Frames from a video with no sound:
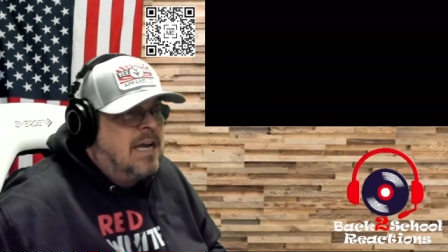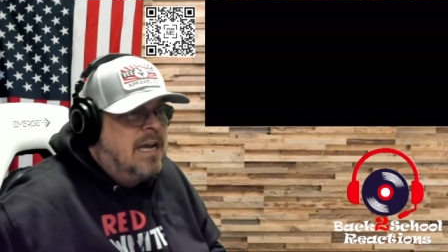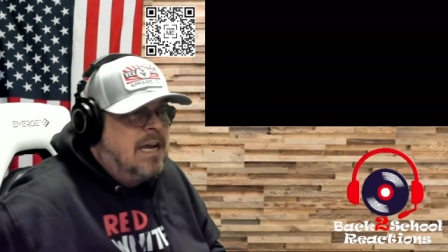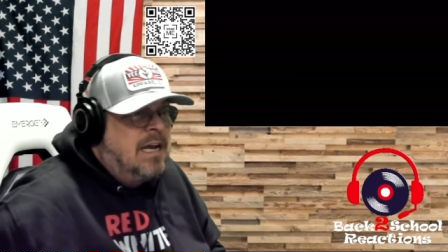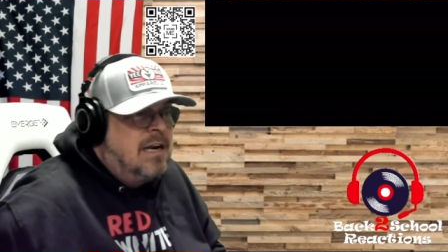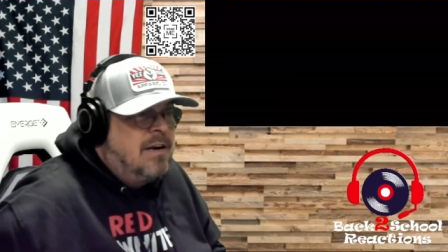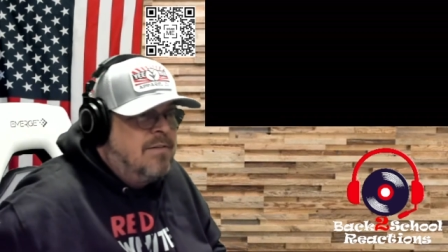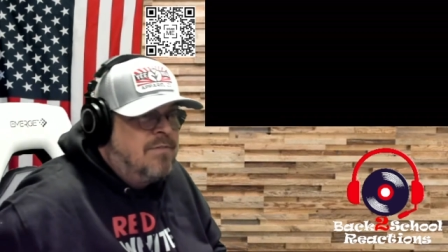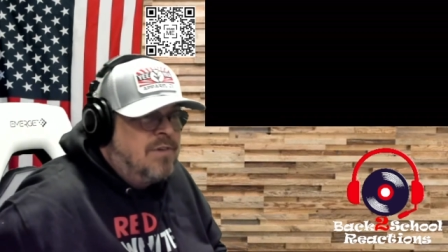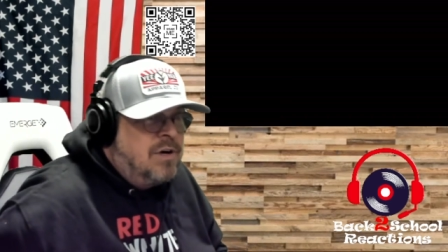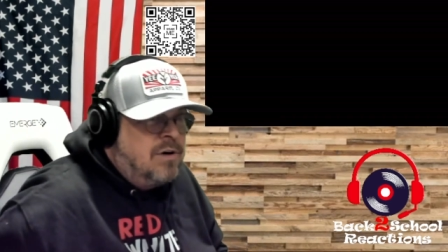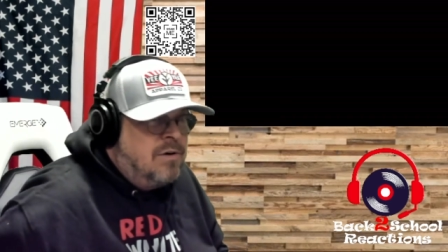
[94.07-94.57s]

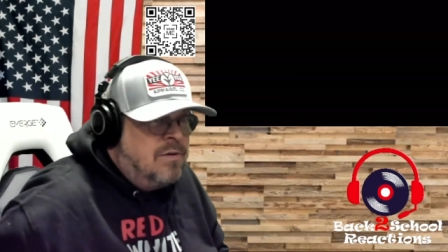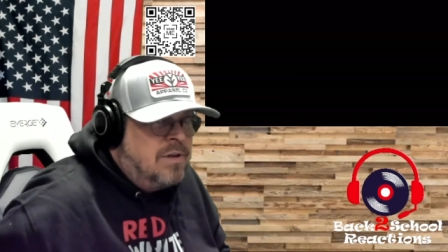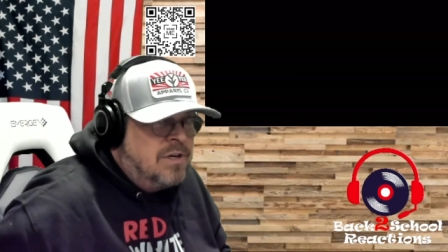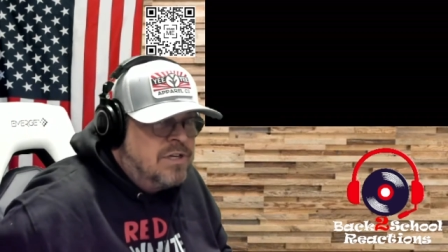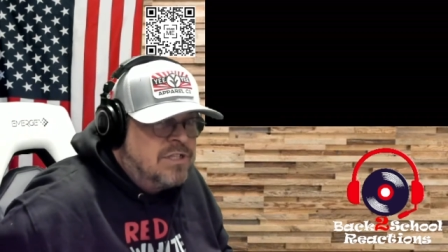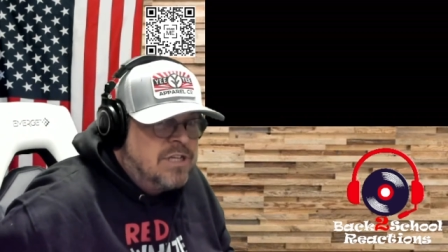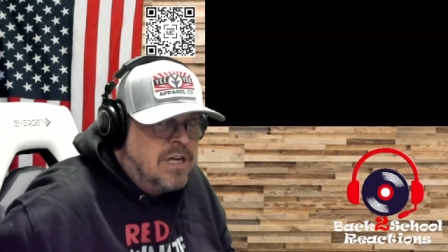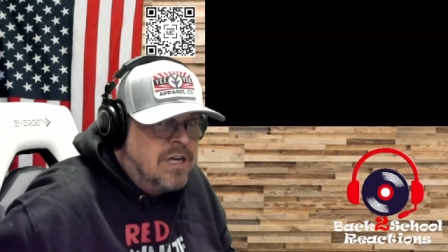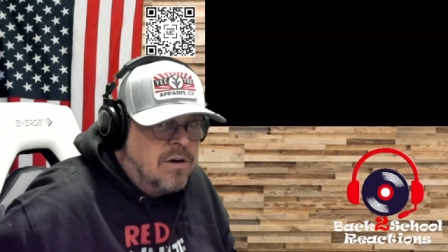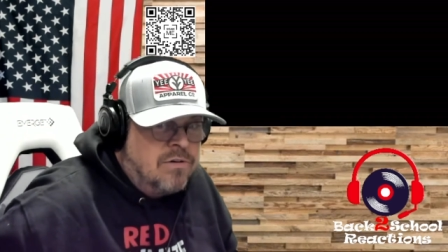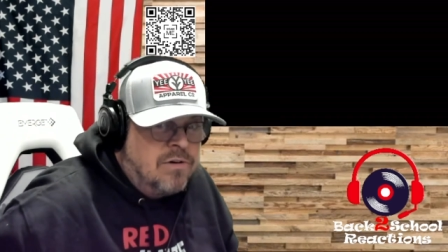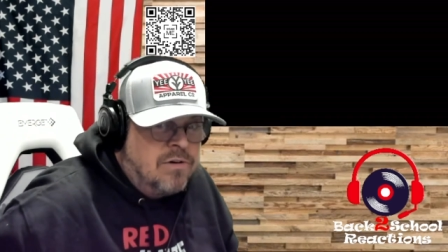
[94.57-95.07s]
And if you're new to the
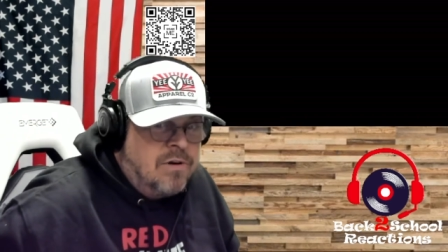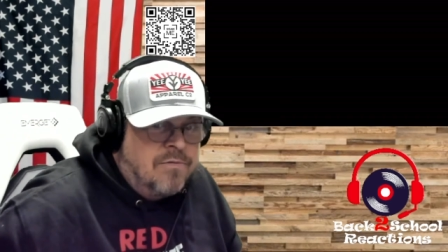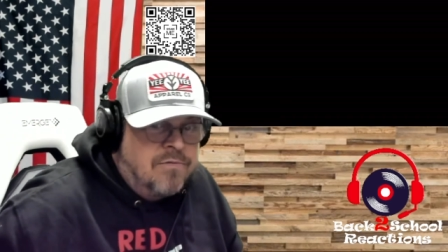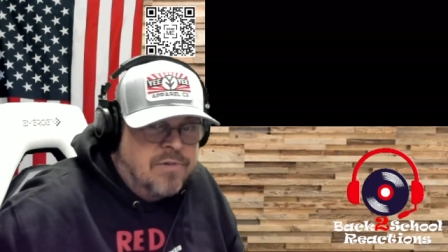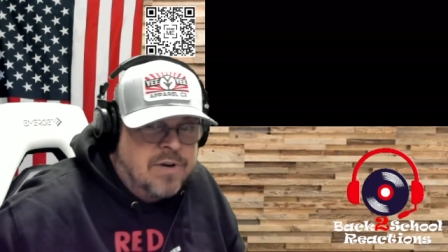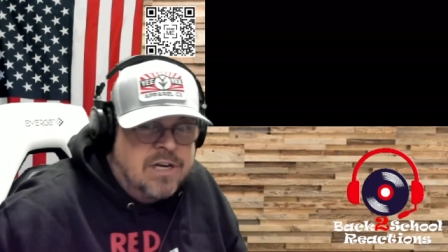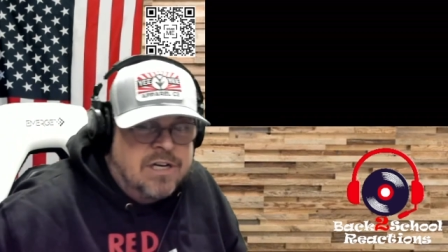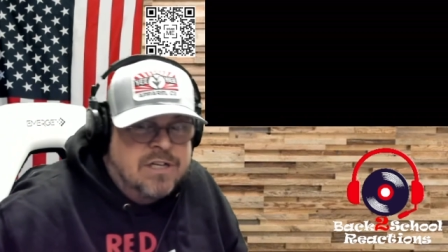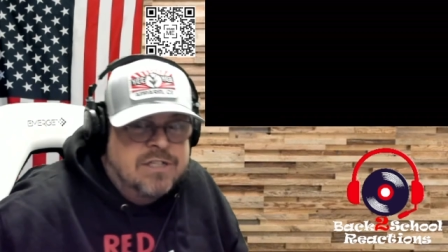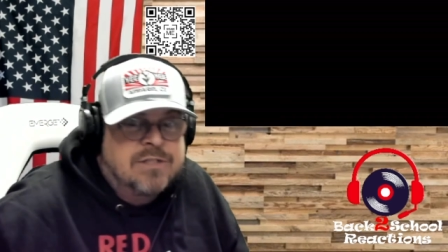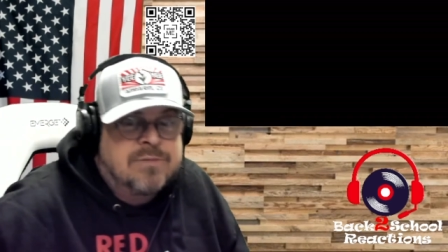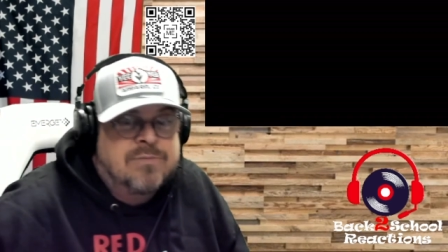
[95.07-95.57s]
channel, don't
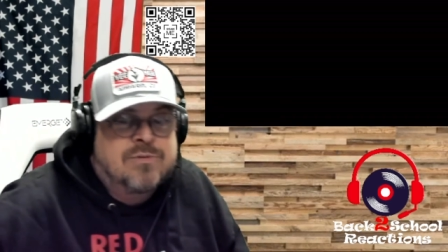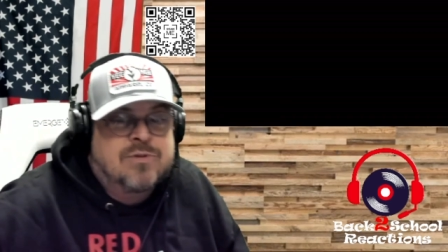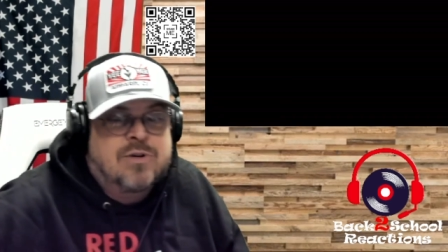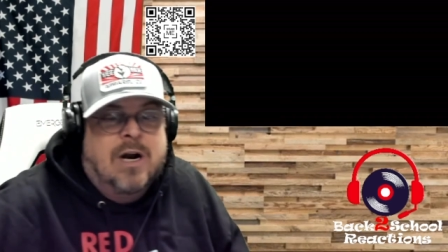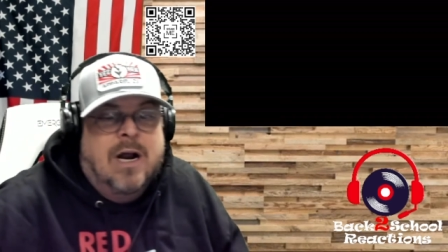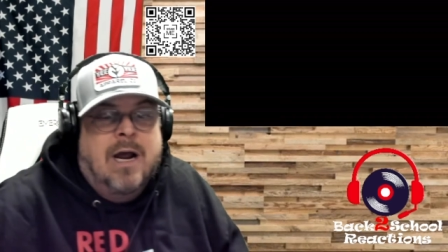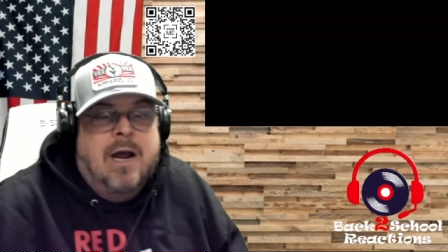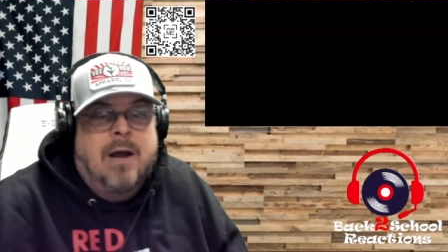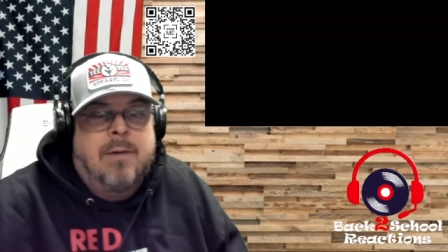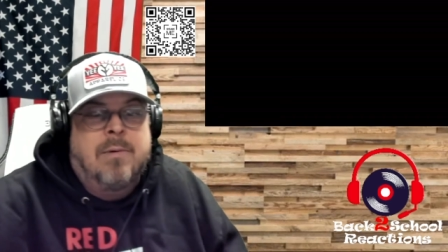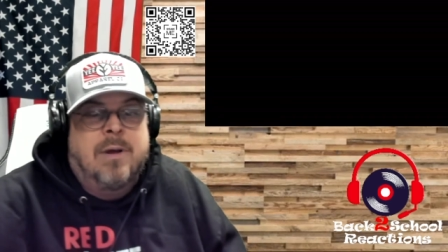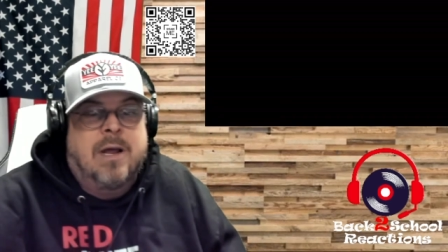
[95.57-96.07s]
forget to
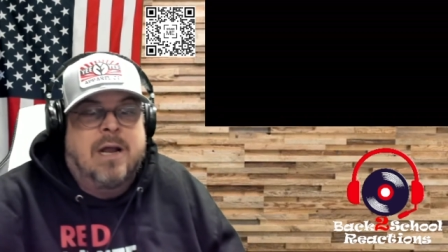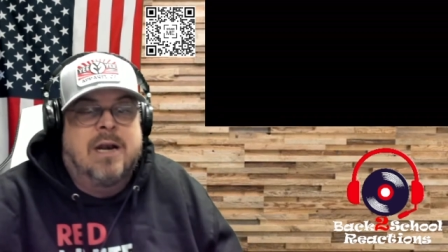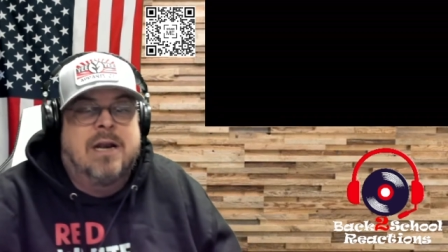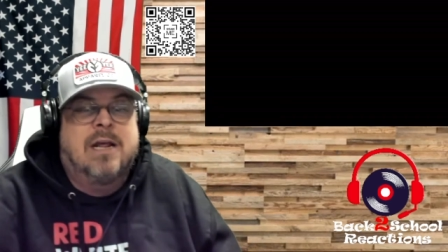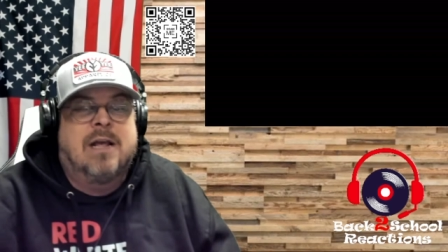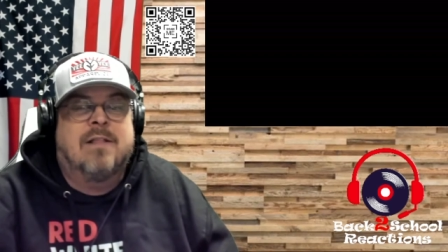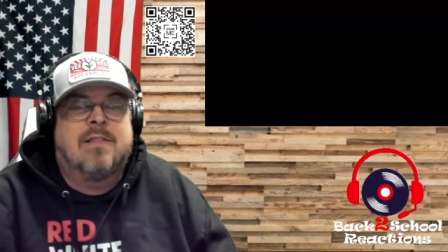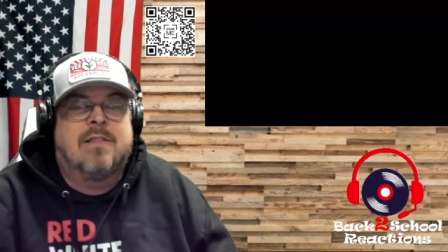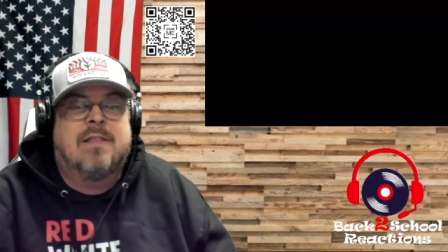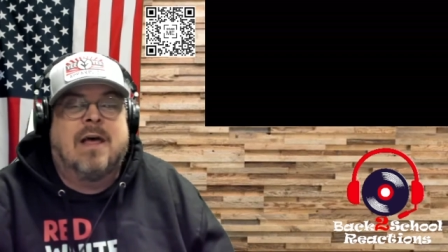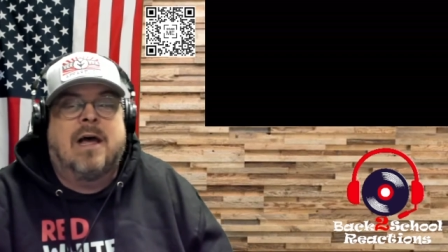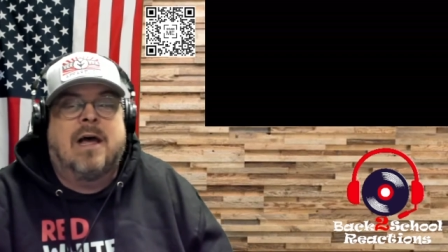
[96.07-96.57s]
subscribe and
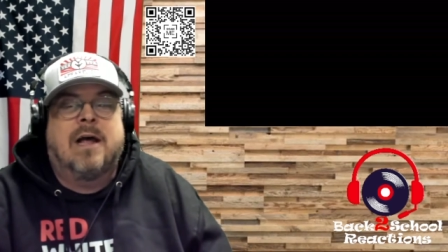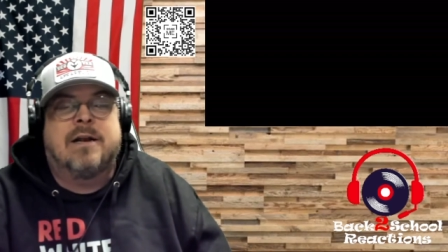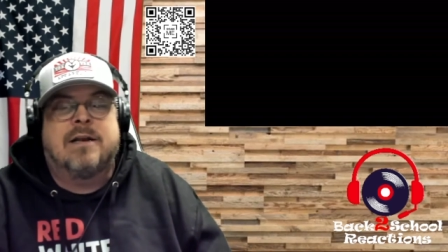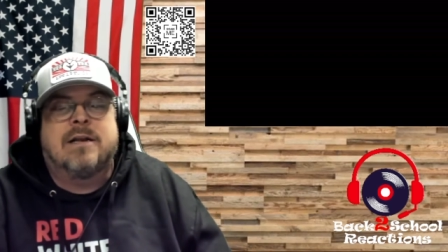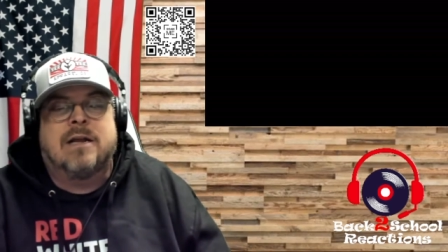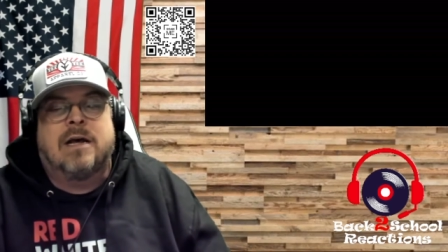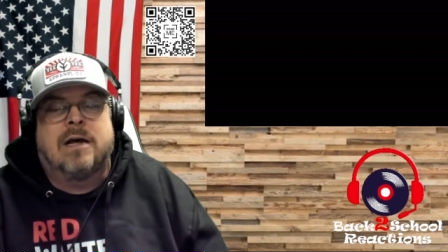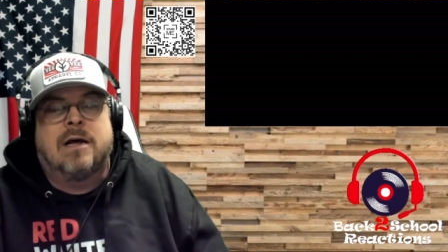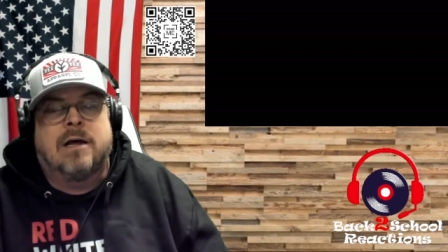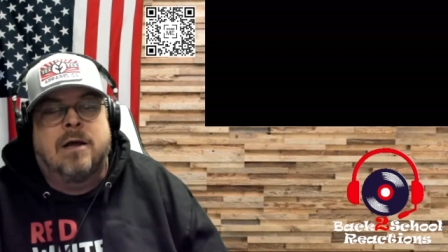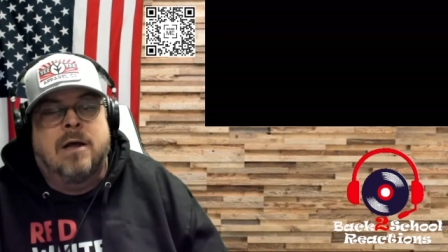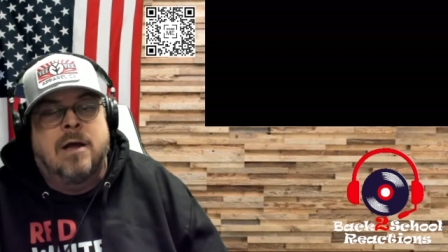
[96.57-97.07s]
hit that
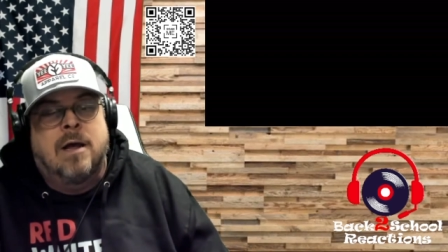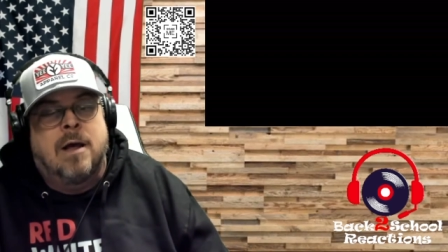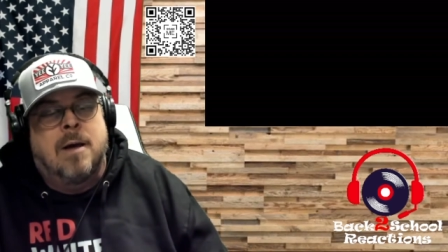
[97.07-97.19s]
uh,